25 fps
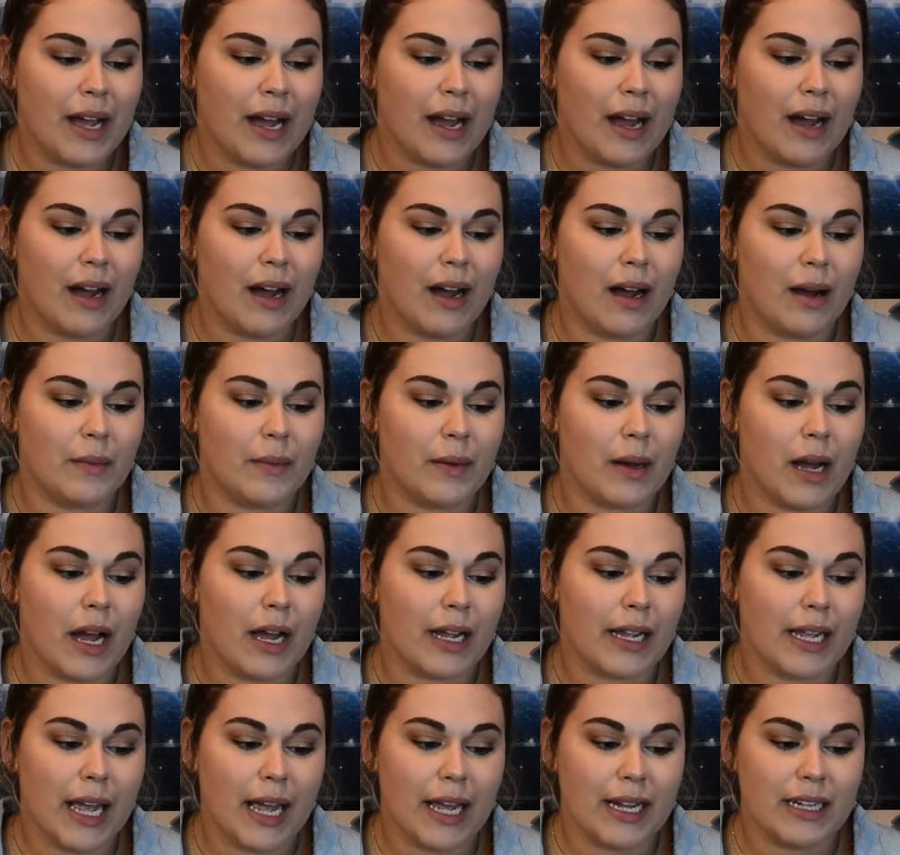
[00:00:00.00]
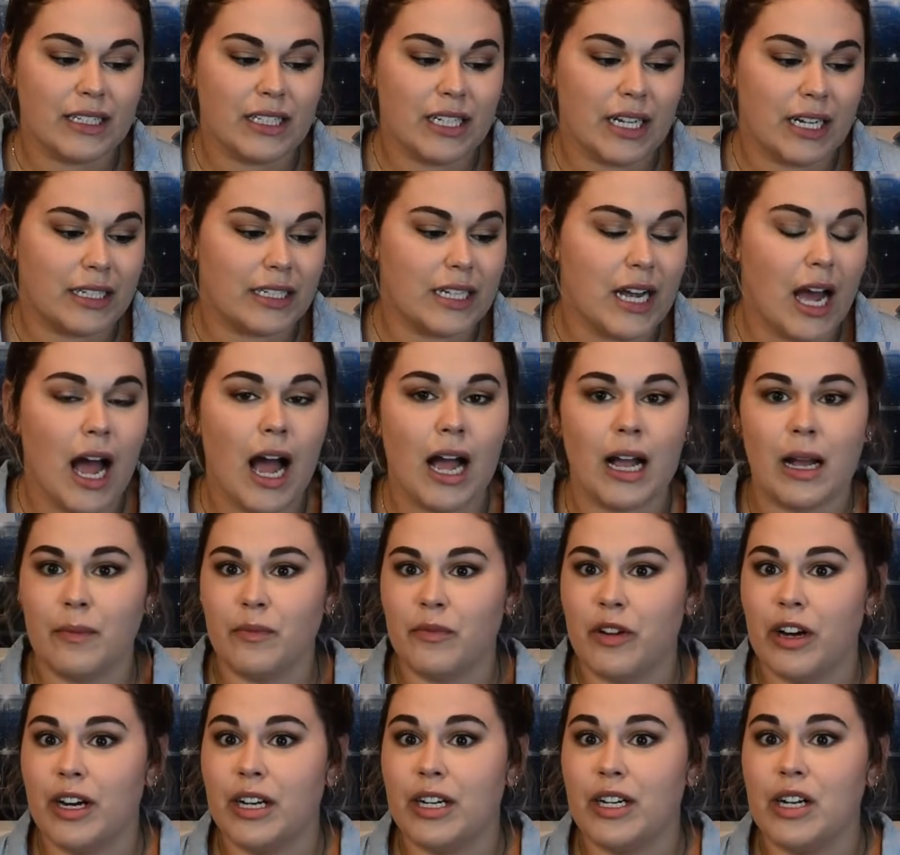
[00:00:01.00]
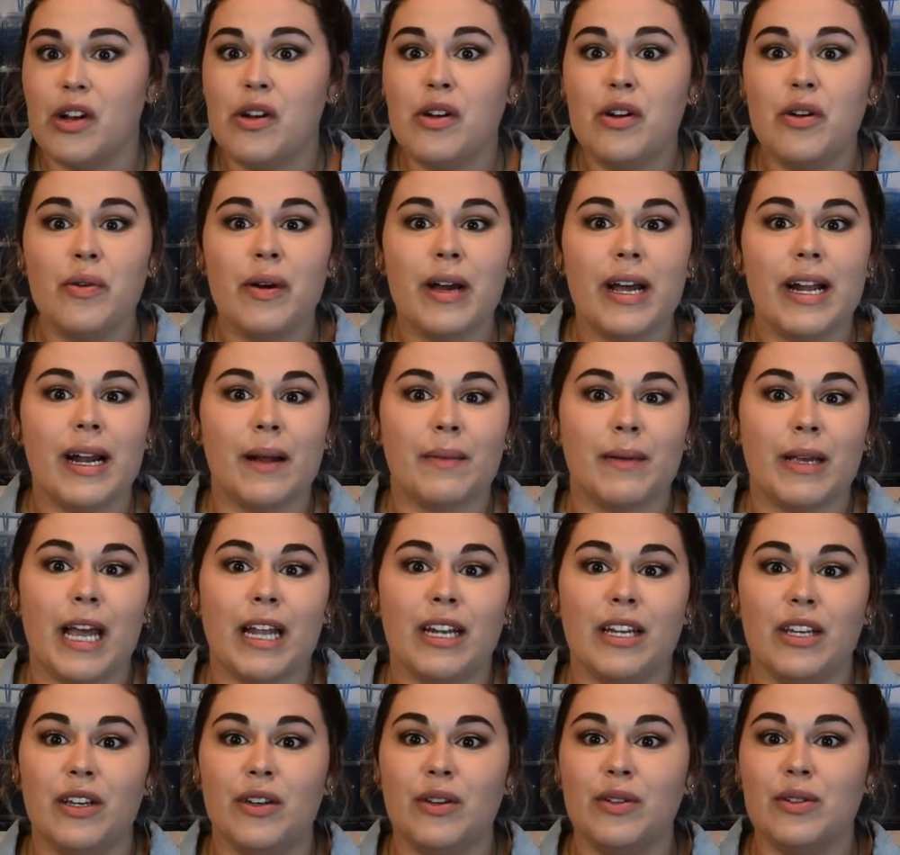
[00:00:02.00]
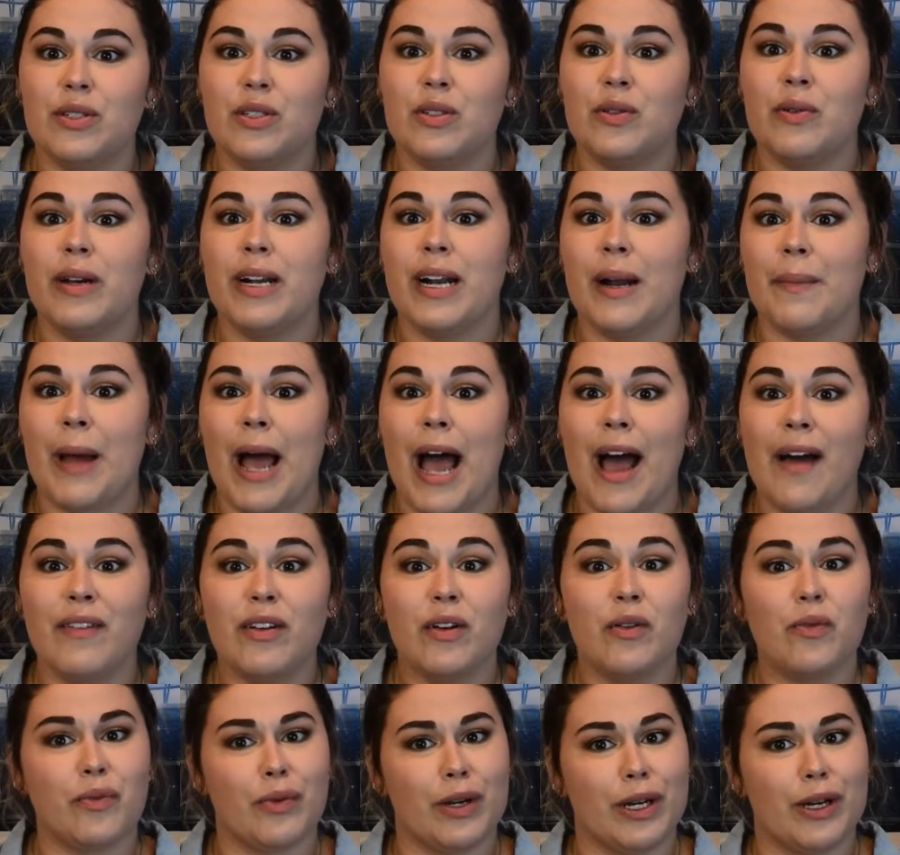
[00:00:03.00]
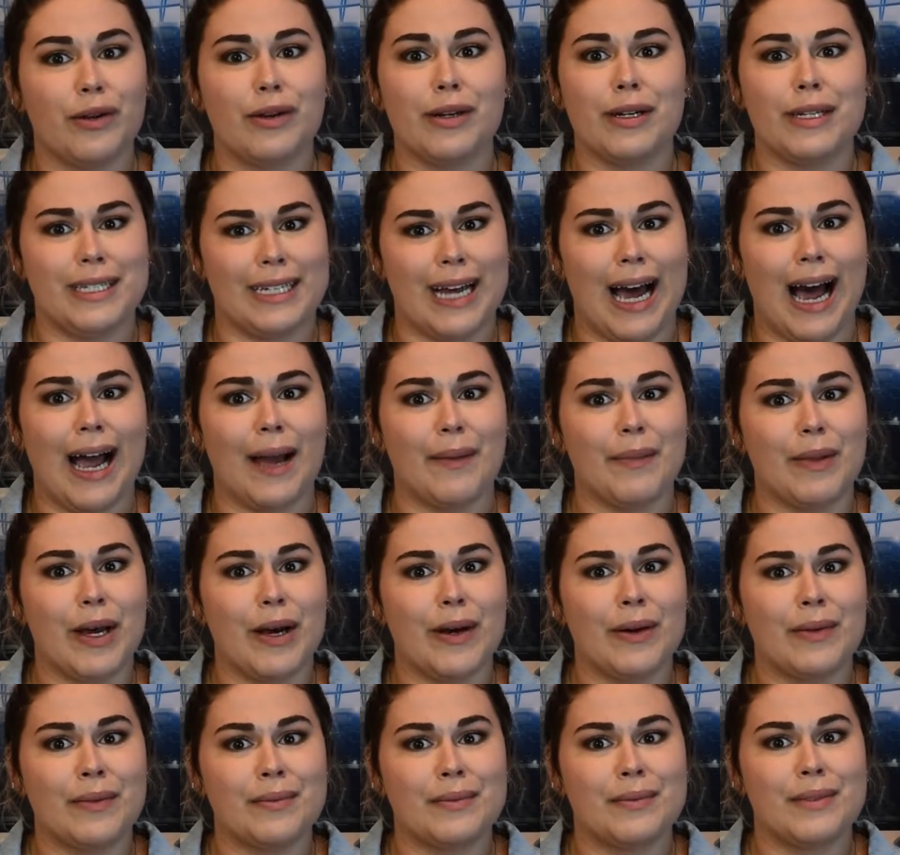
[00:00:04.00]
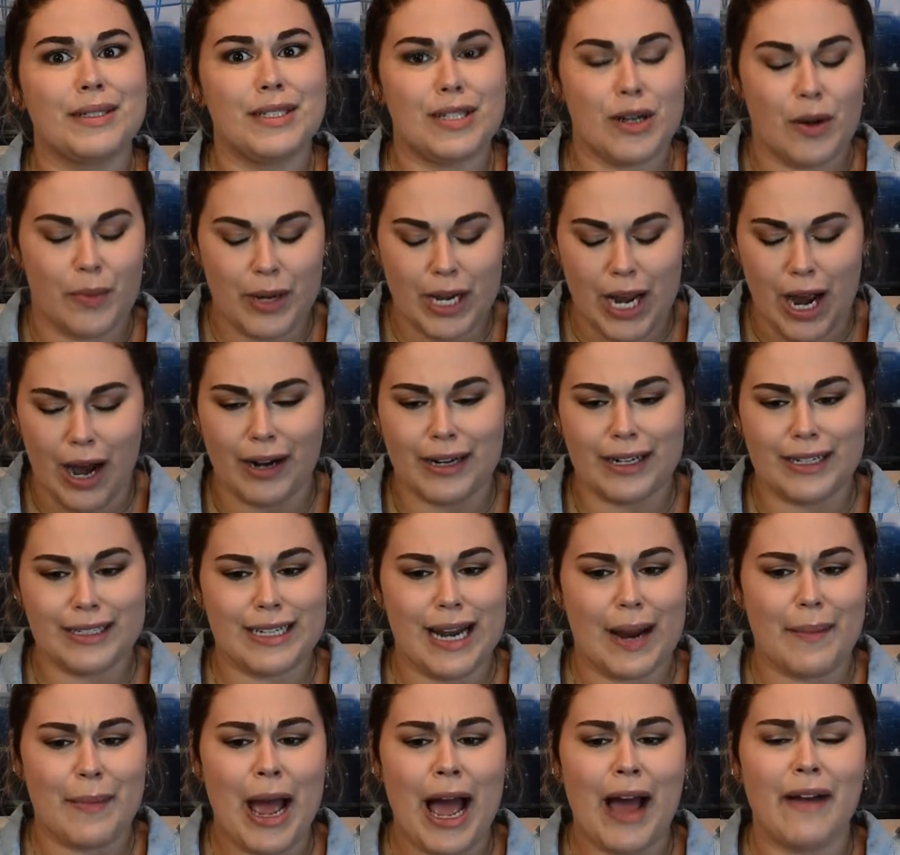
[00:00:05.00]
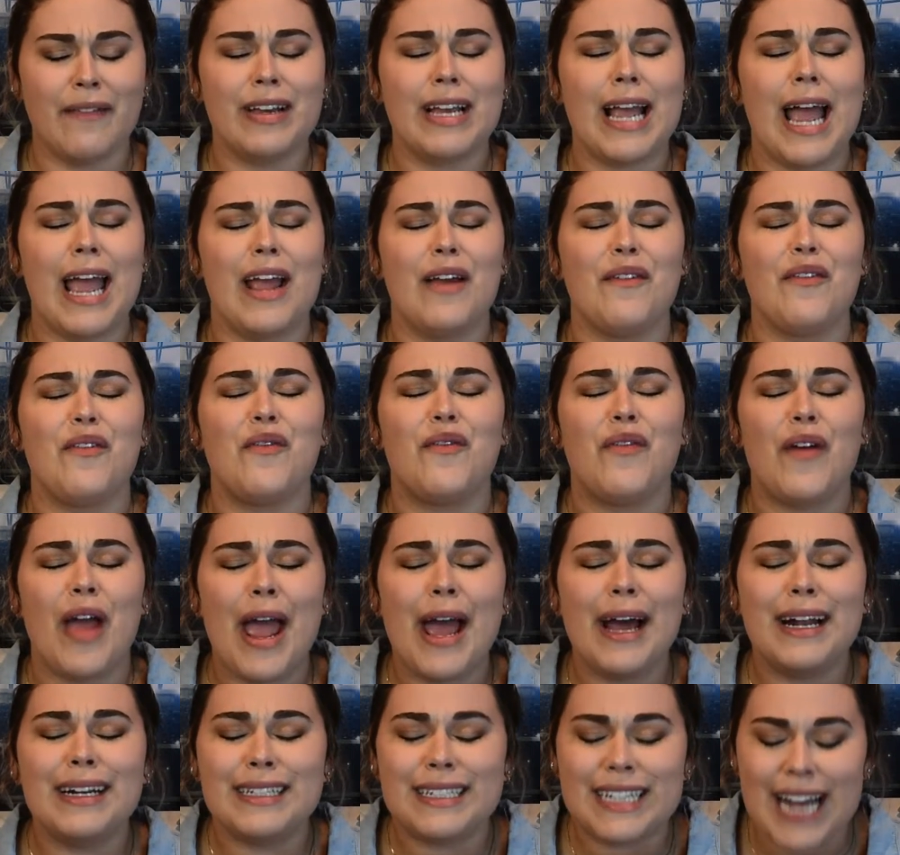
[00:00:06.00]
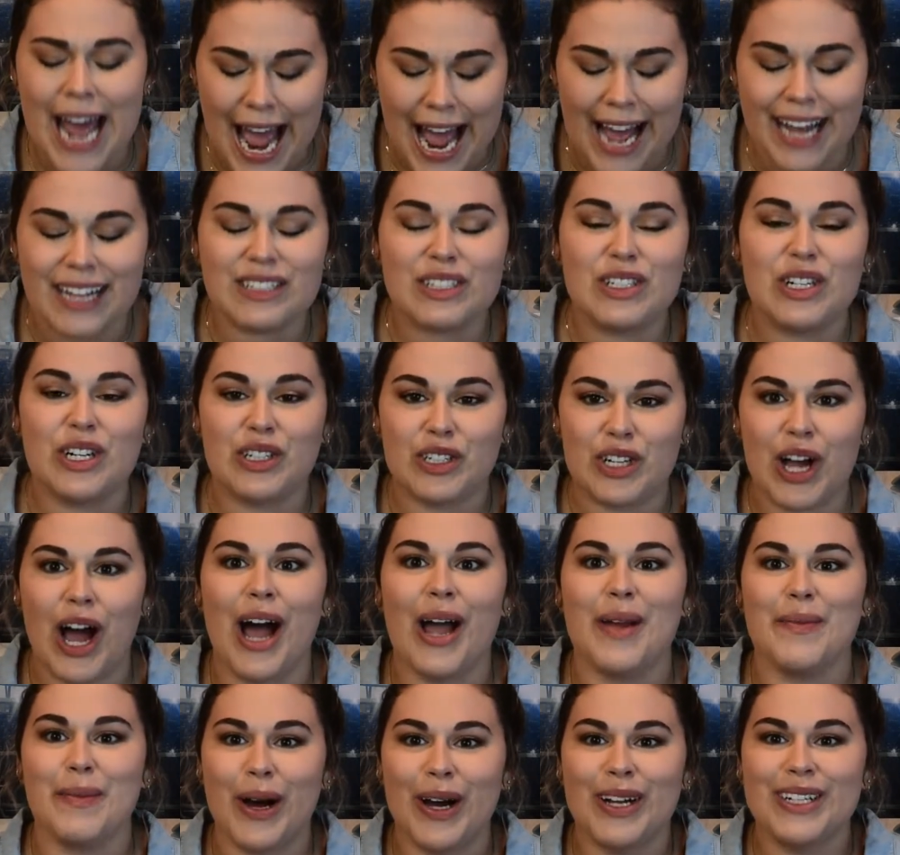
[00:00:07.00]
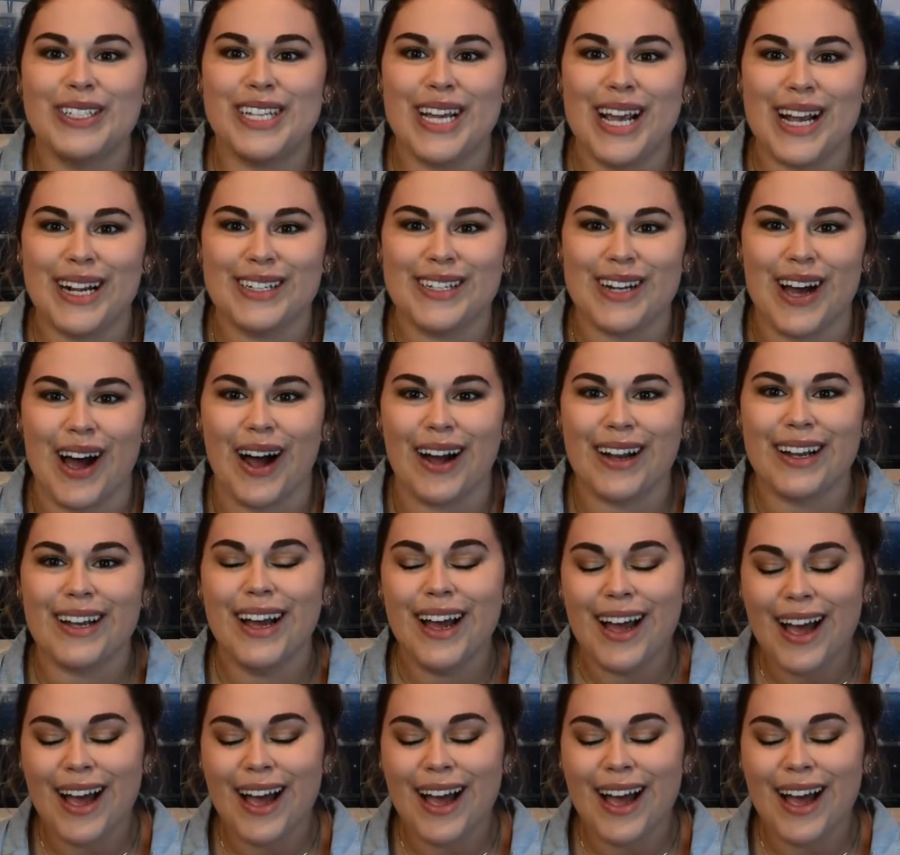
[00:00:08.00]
Again, TikTok, I'm very new to it. I'm getting used to it. I'm having a real good time, though, to be honest. I'm having a fantastic time on TikTok.